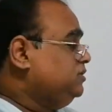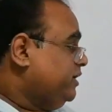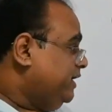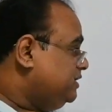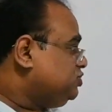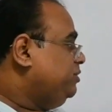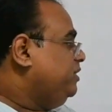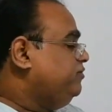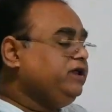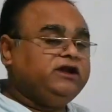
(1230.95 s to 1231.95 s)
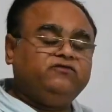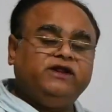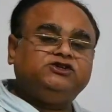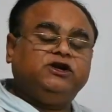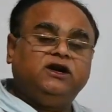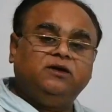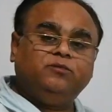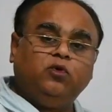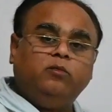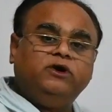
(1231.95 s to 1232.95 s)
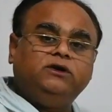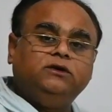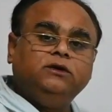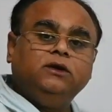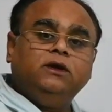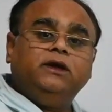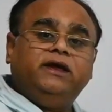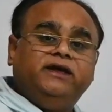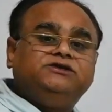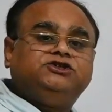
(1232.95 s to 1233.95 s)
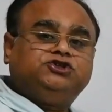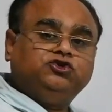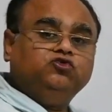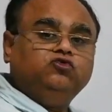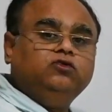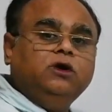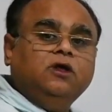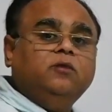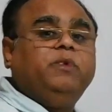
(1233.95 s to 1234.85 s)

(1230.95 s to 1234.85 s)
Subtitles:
the relation between inflation and unemployment is true,